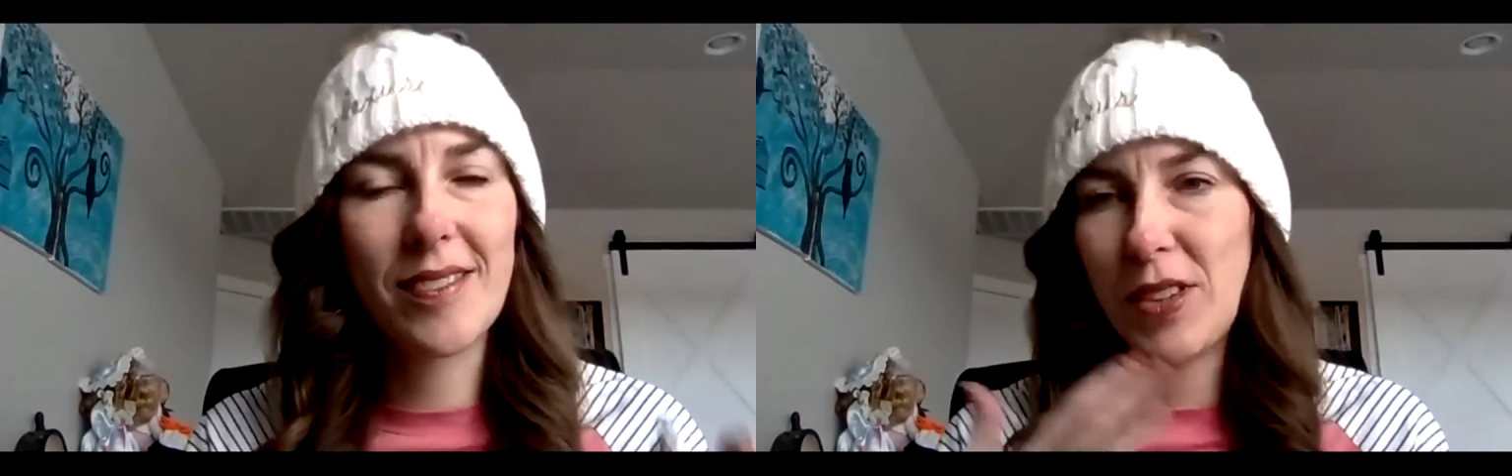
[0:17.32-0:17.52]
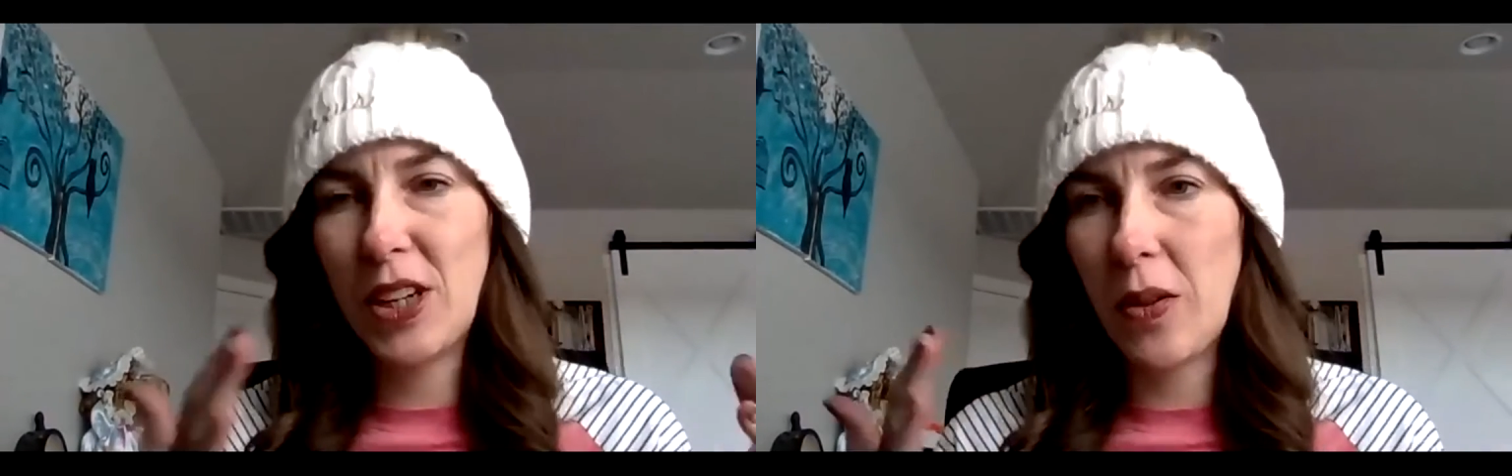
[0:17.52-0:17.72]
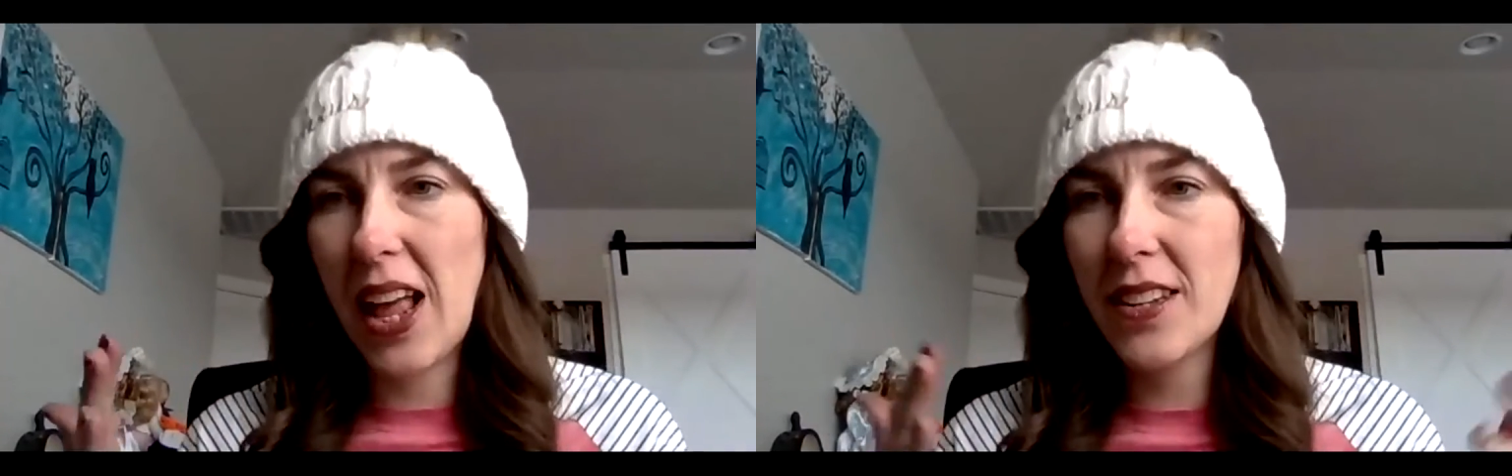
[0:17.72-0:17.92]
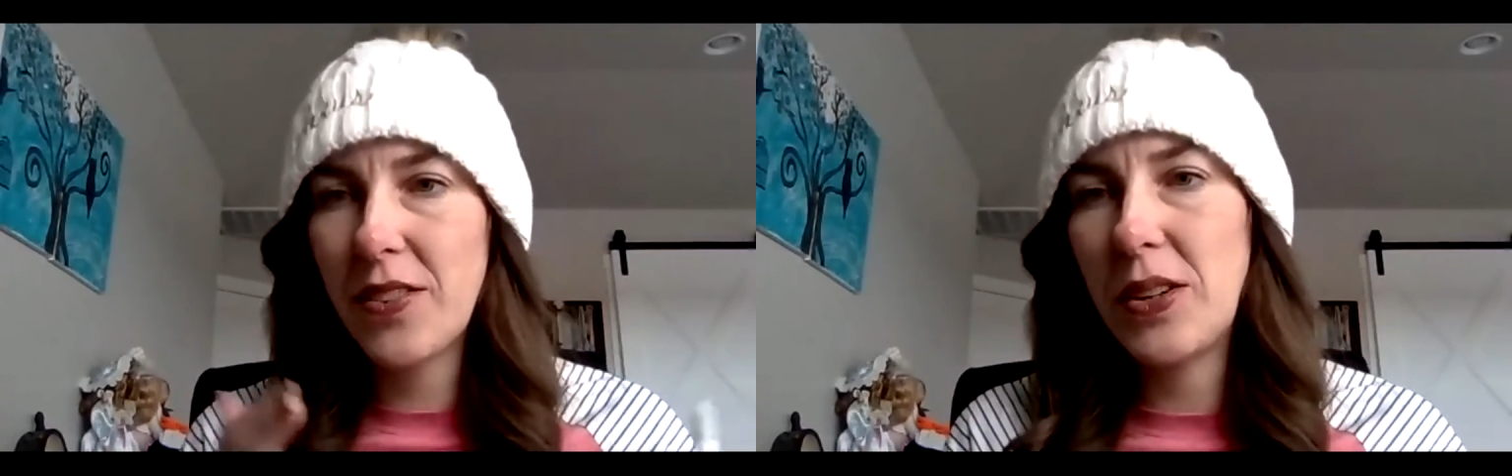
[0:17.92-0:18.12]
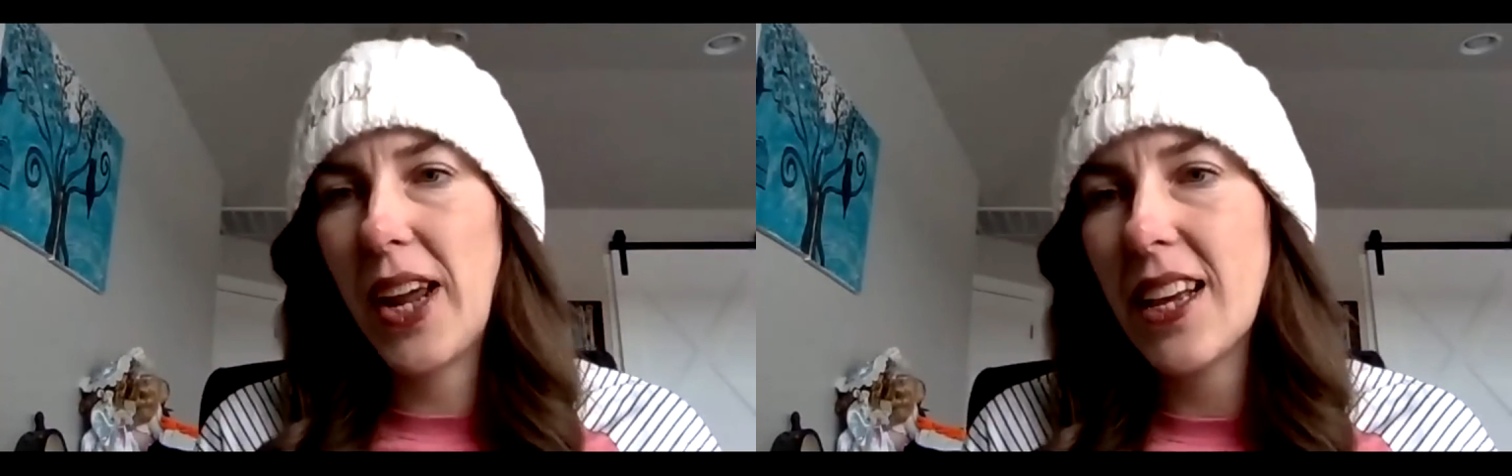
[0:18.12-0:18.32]
last
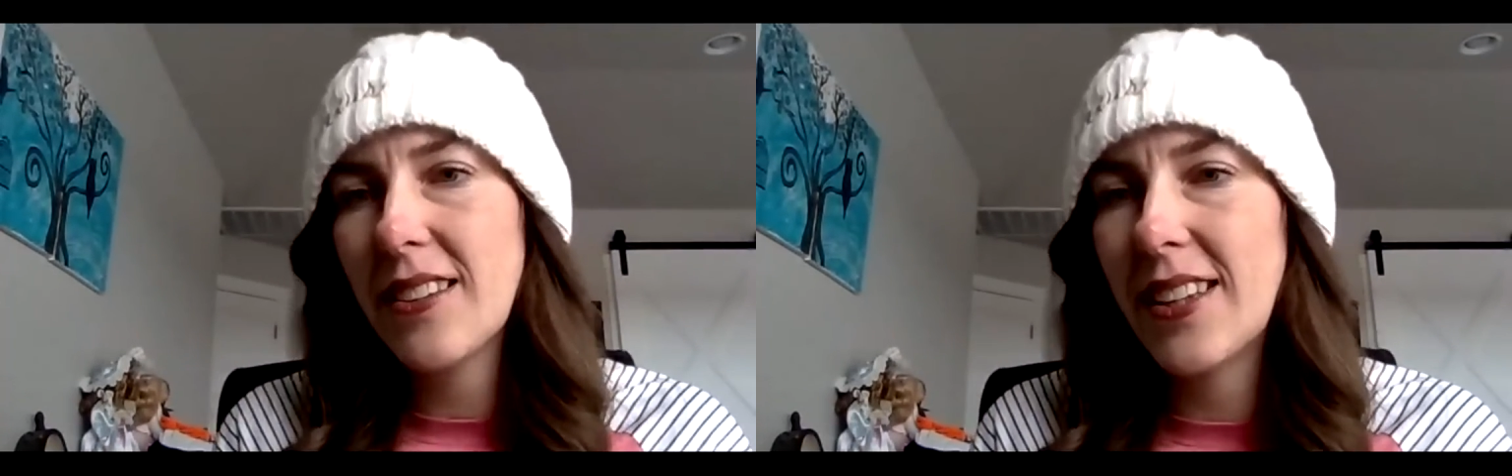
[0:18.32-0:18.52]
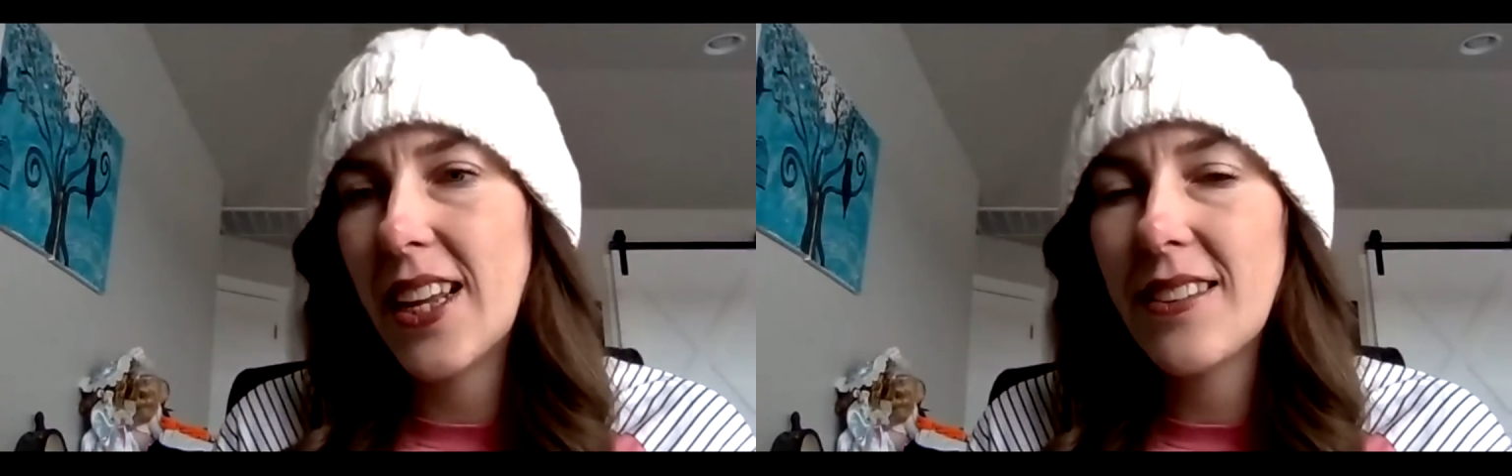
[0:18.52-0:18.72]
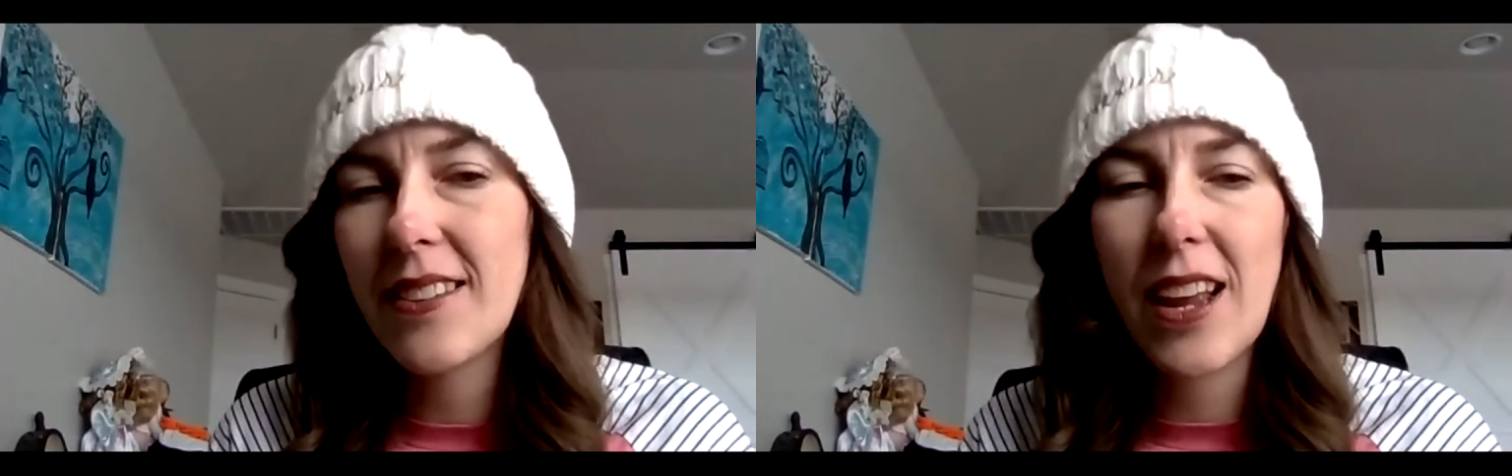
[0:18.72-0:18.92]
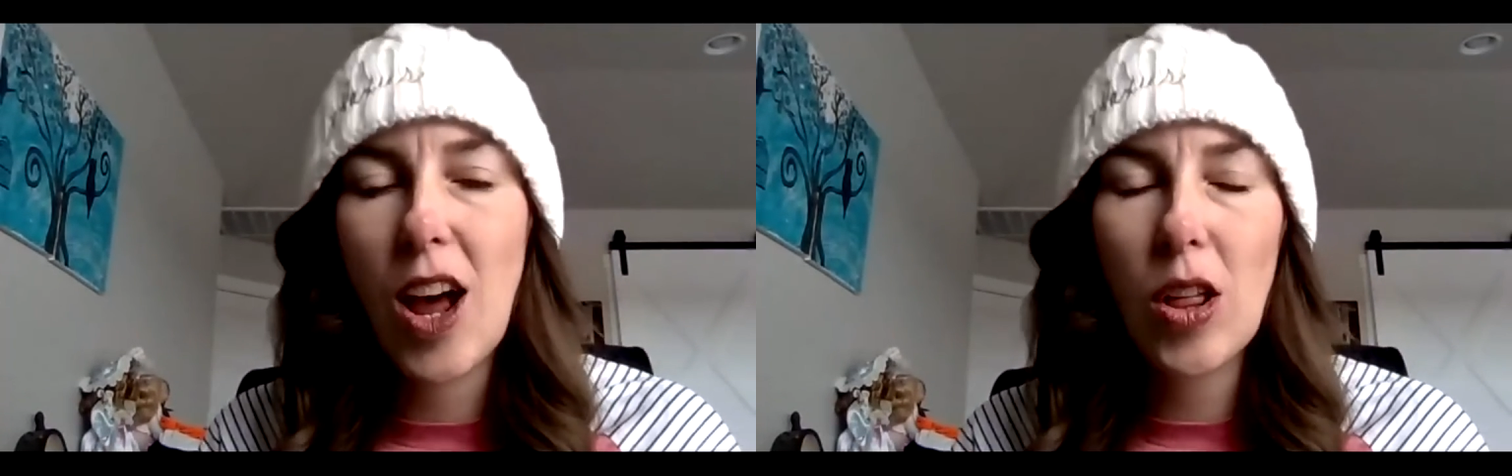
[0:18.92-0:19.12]
few days, since